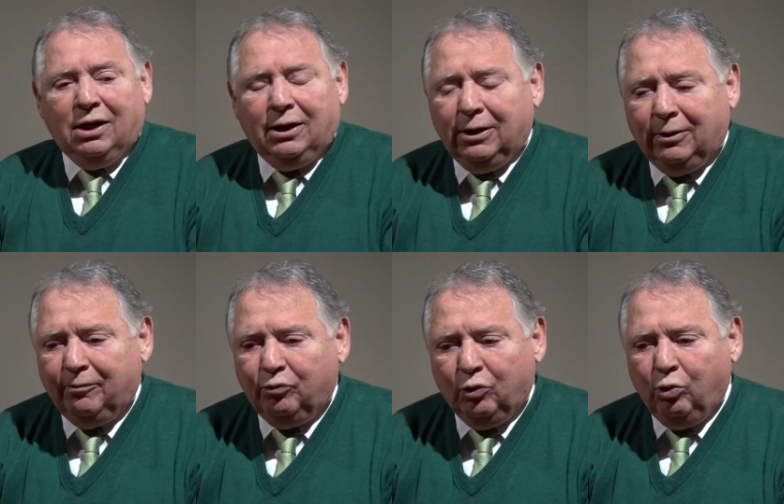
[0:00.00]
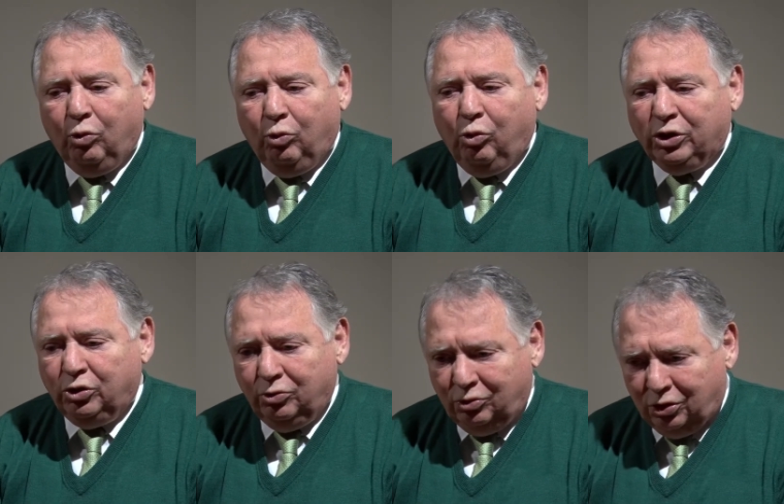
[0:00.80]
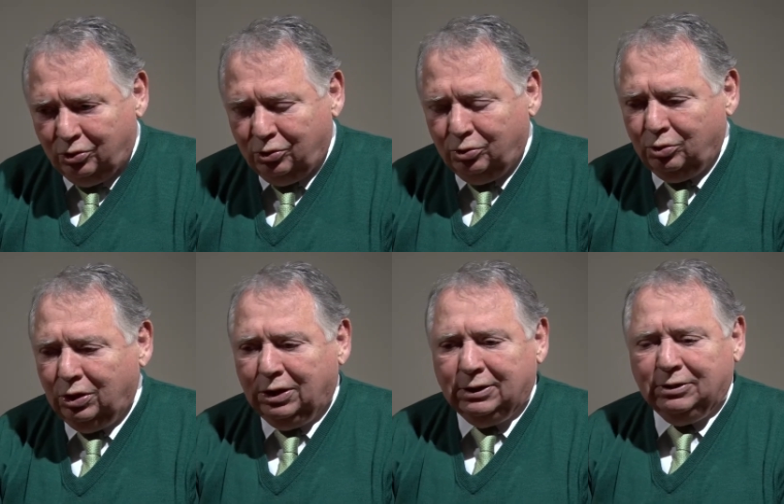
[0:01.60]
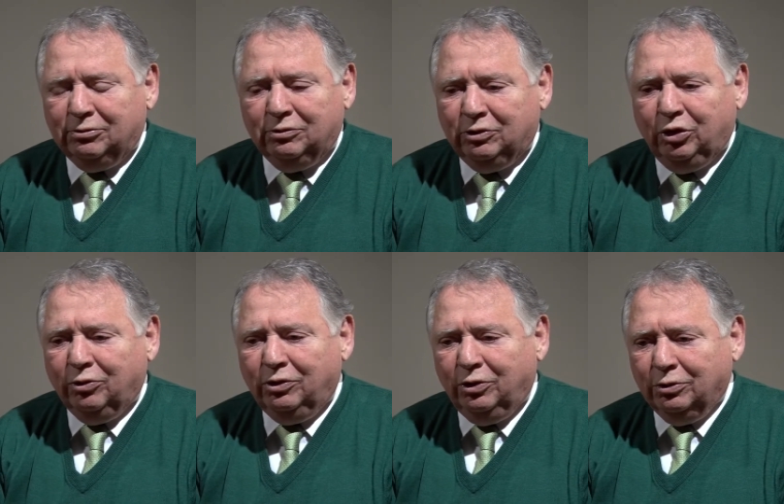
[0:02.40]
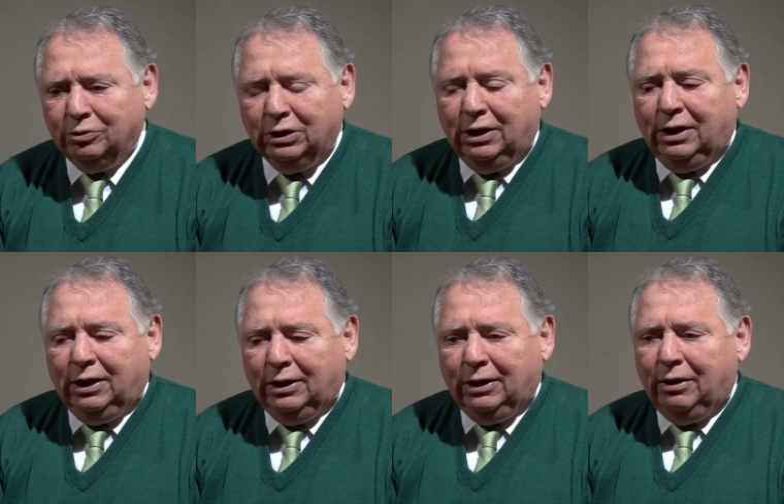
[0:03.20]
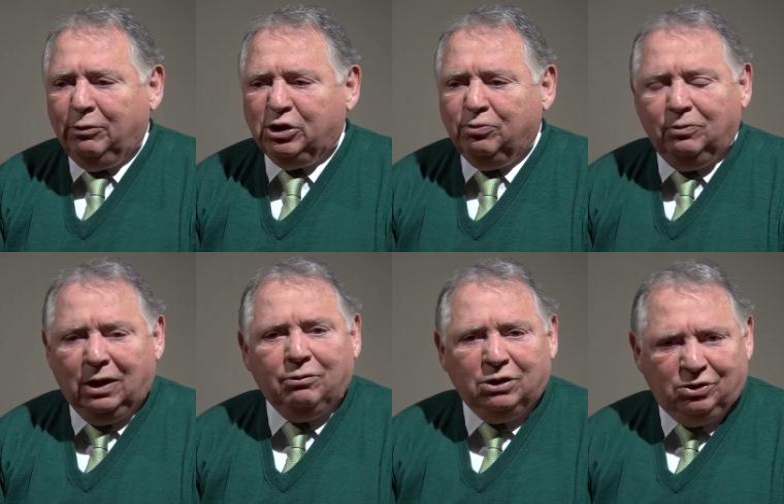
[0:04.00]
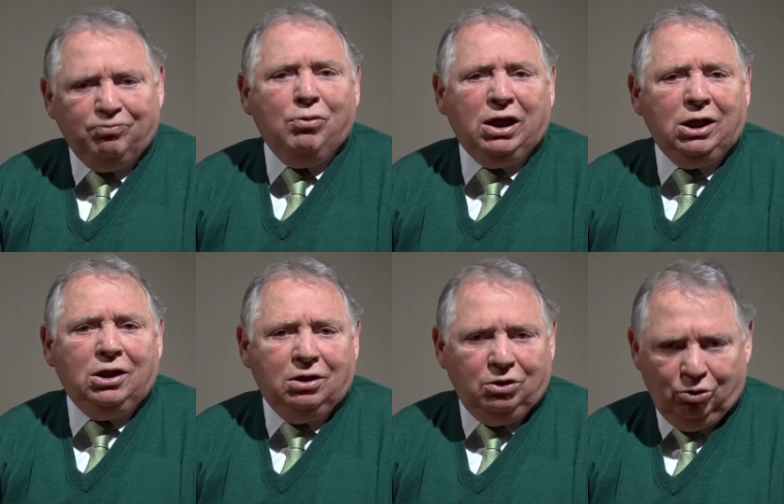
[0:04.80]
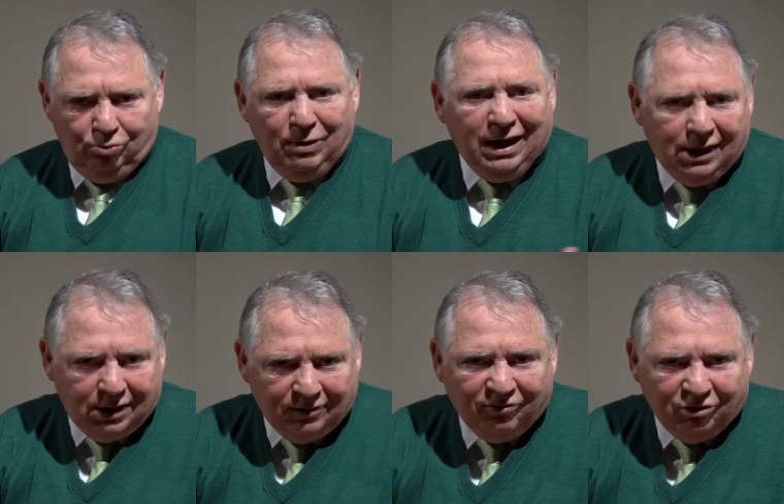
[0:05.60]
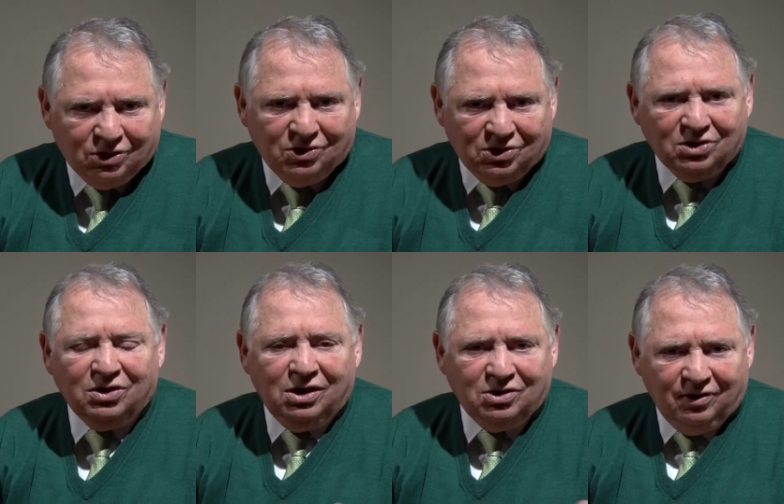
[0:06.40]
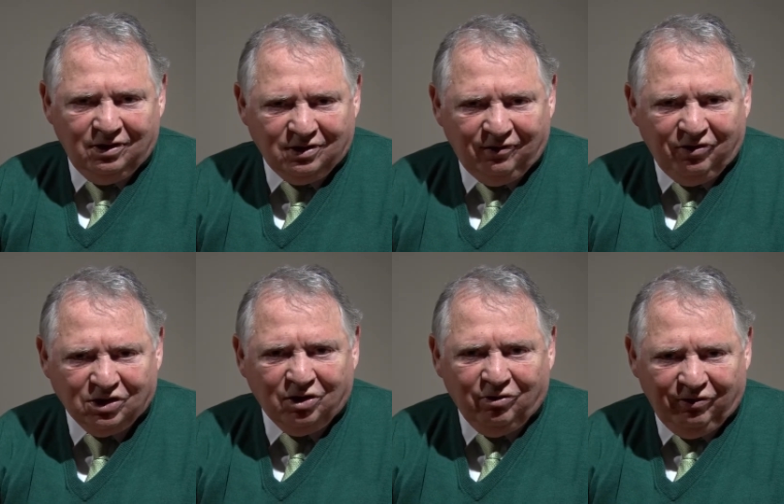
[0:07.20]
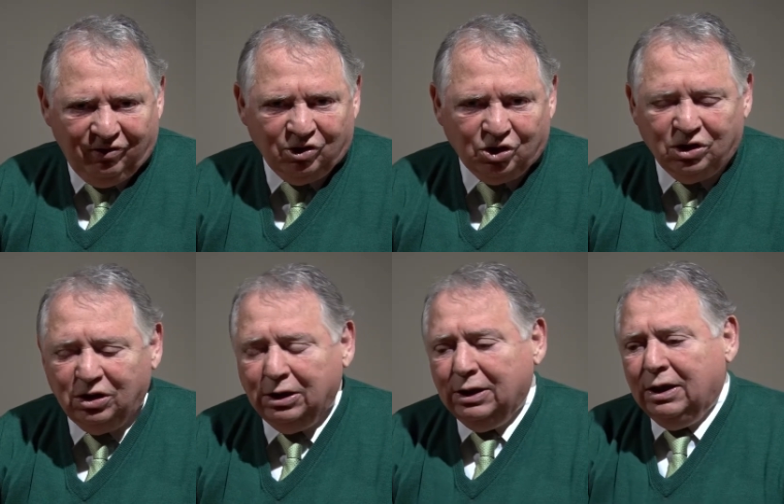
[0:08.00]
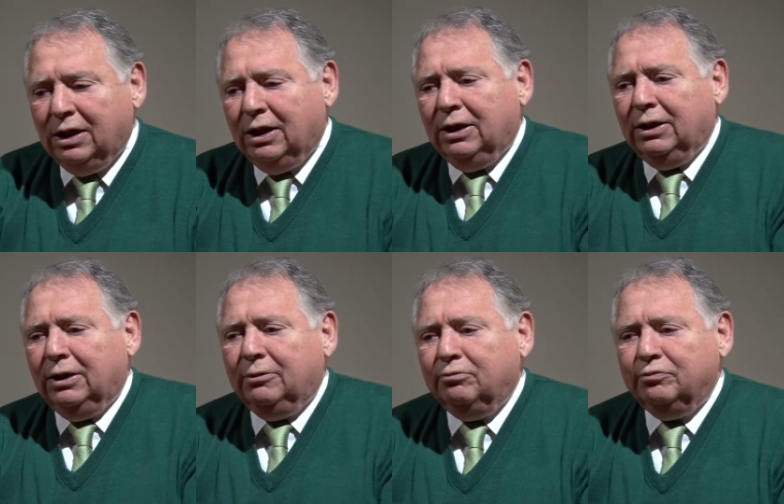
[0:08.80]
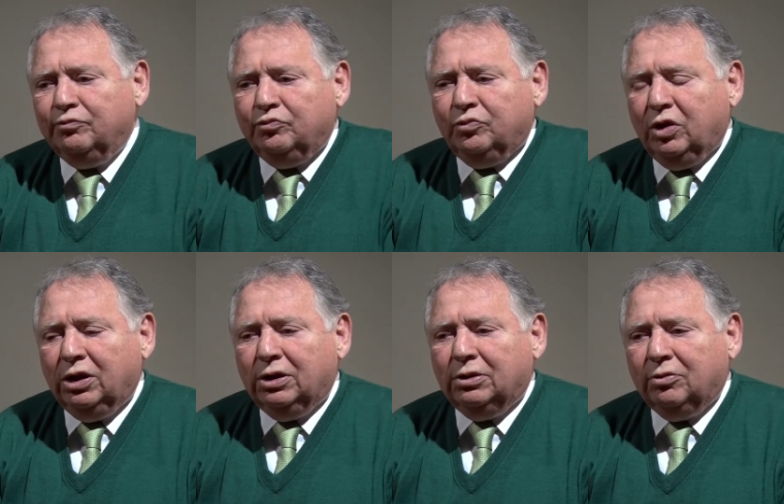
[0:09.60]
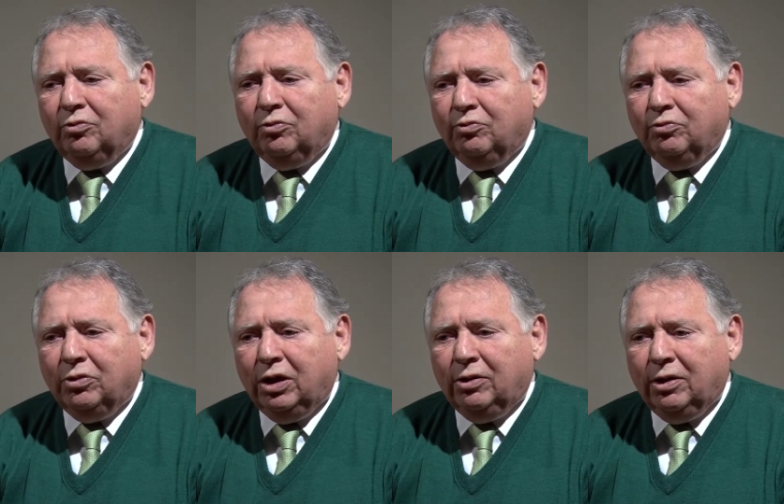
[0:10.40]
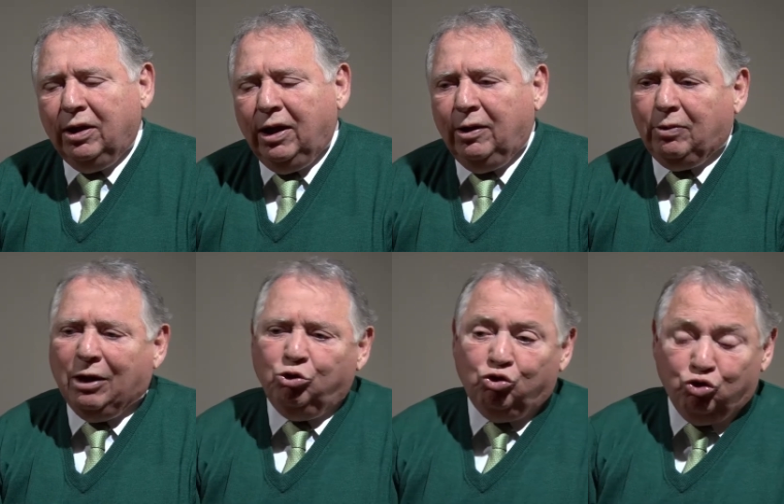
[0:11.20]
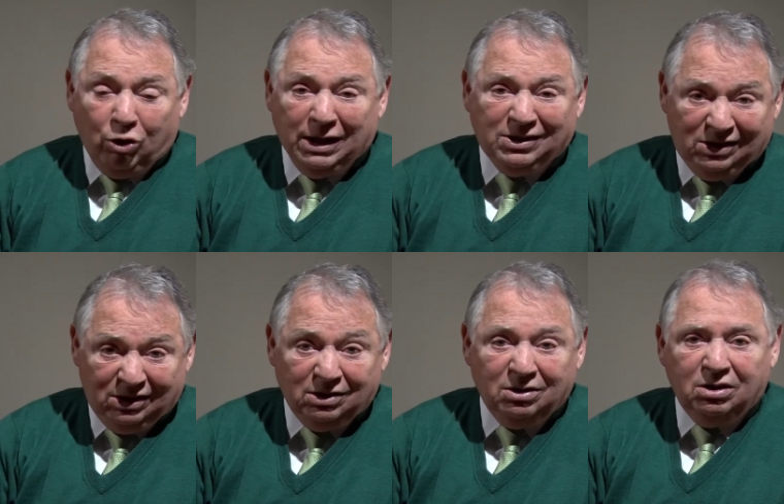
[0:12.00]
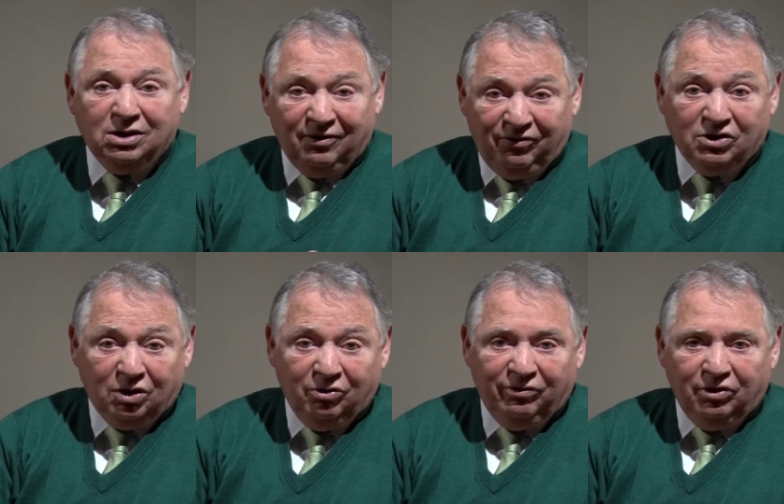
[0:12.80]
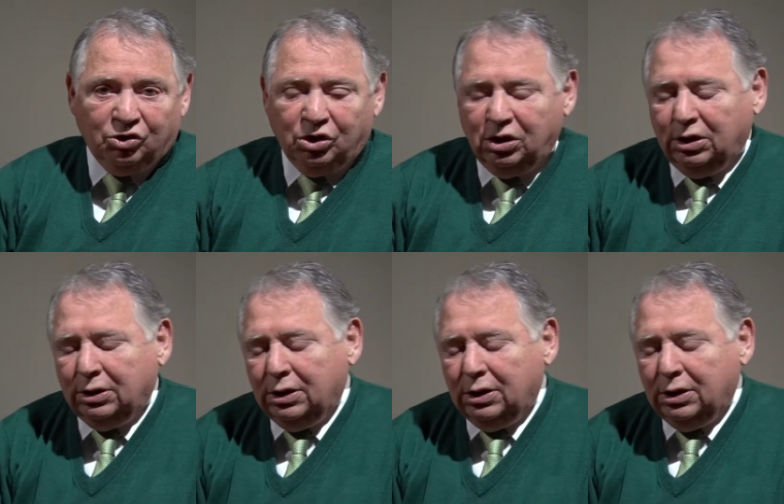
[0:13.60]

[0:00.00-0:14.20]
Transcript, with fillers: um, what you do, um, your, your uh, how much how much money you make, for instance, is, is a, is a physical function. Um, um, uh, how you dress is a physical function,